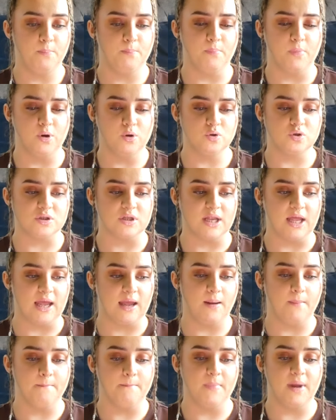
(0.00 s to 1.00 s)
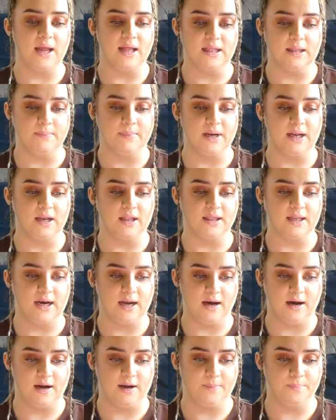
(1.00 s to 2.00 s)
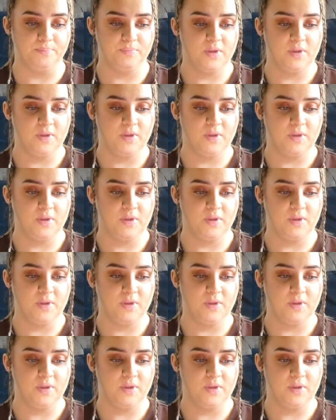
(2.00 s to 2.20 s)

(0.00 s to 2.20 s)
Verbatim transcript: mostly in the middle of the night.